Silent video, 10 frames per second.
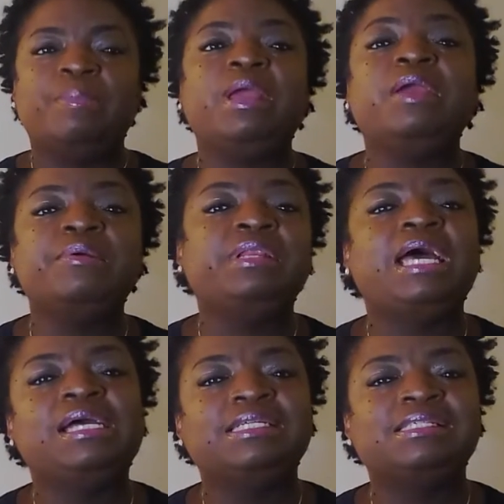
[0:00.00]

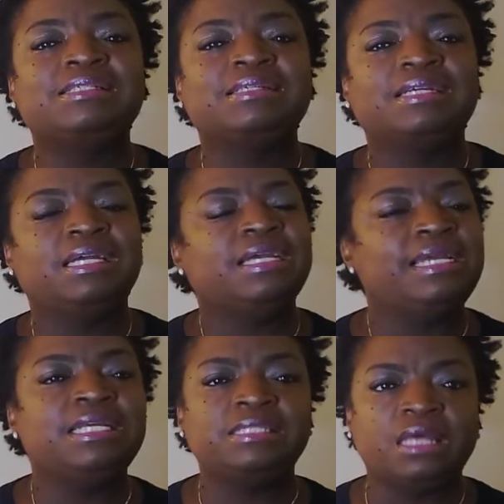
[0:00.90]
Paradise
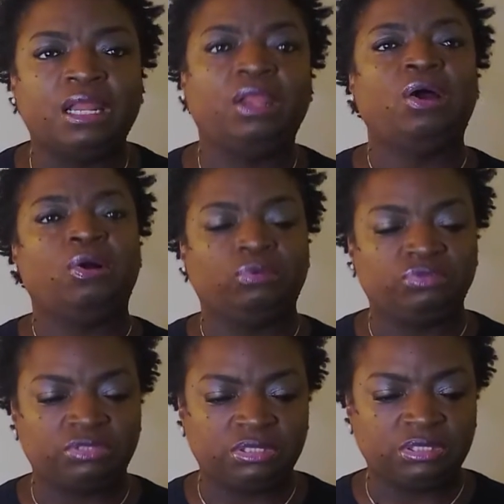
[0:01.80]
is
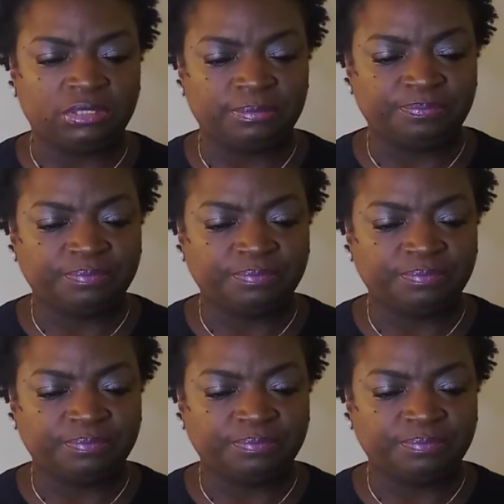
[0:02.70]
lost.